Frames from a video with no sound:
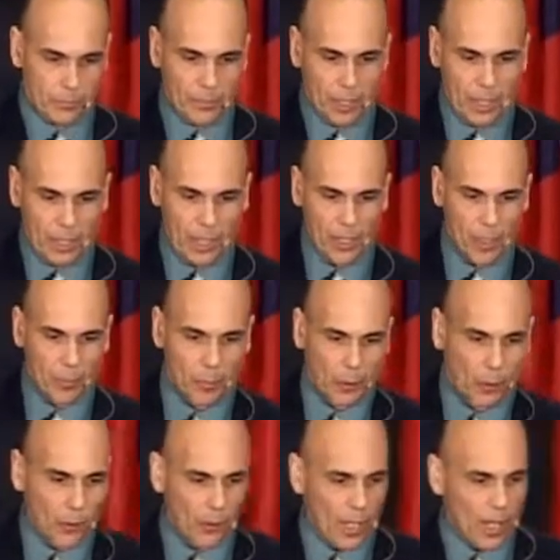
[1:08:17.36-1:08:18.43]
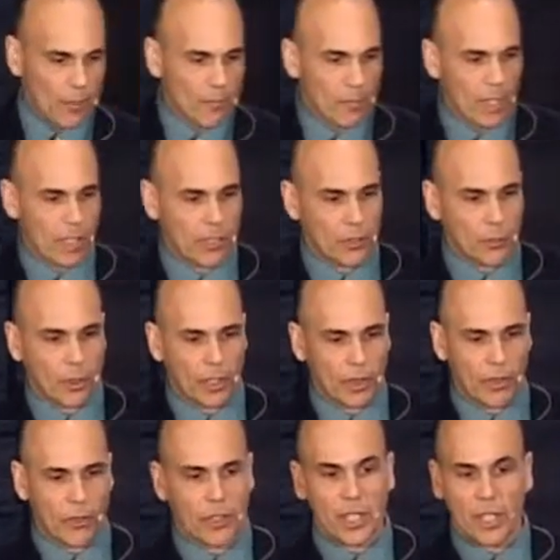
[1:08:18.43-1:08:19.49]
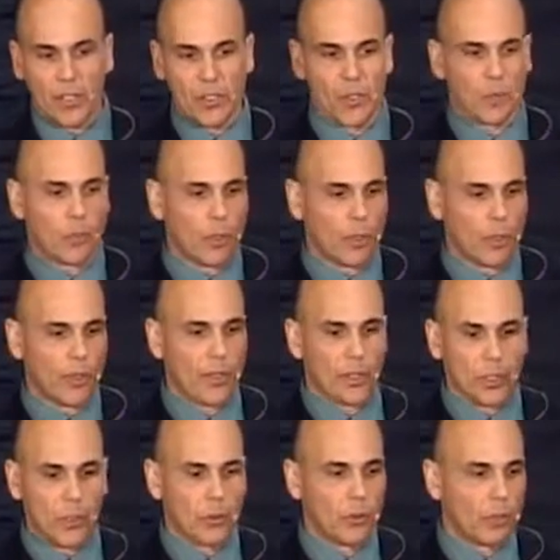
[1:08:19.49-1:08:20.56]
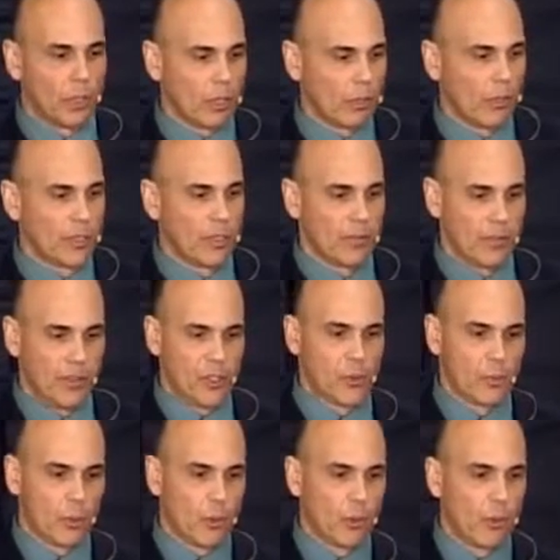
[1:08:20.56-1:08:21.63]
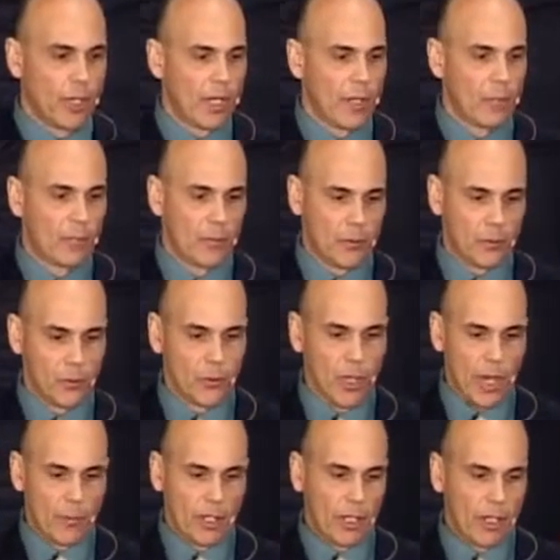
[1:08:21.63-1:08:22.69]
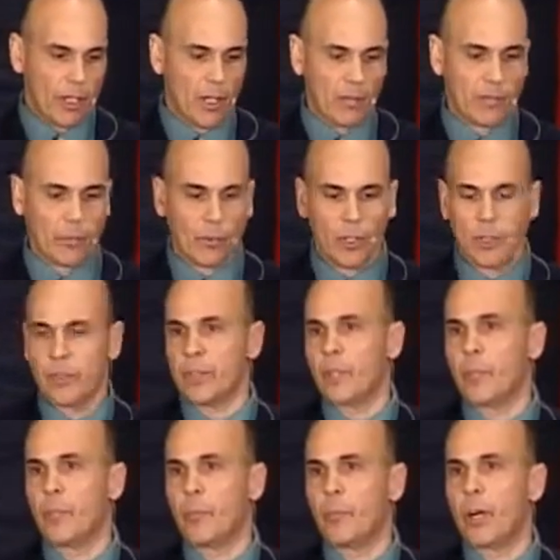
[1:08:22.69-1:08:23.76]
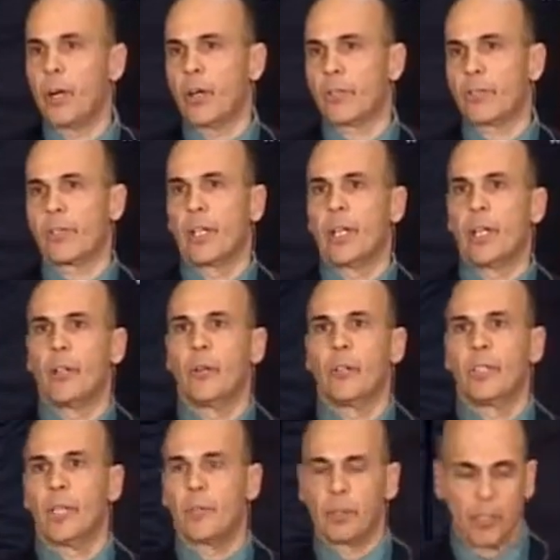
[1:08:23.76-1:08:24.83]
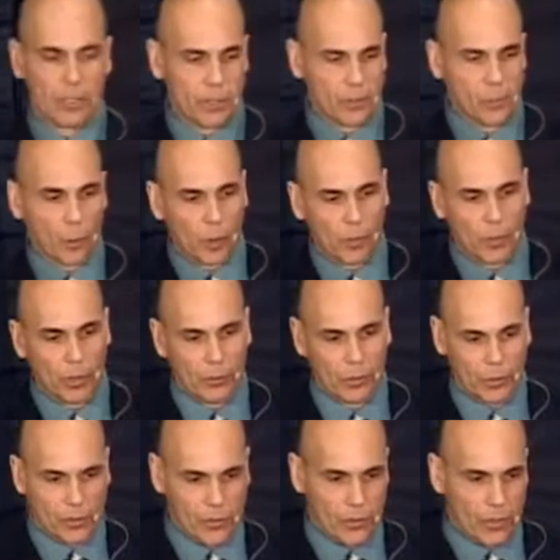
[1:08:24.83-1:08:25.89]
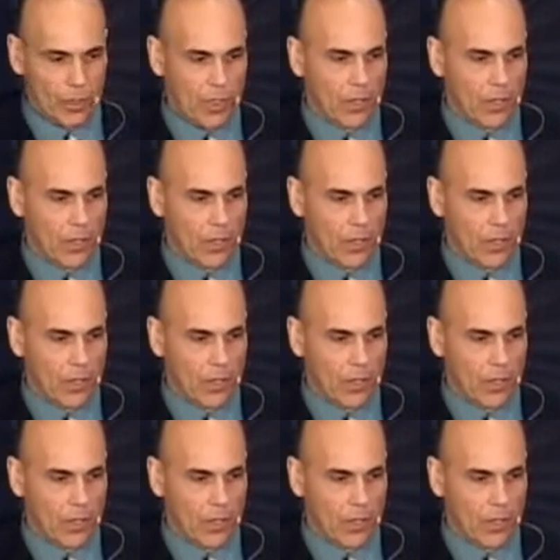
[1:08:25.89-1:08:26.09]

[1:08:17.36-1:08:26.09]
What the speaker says: And again, the program in 2013 supported the new Learn to Fish program through M&R at 4 Ontario parks, and I know the deputy spoke about this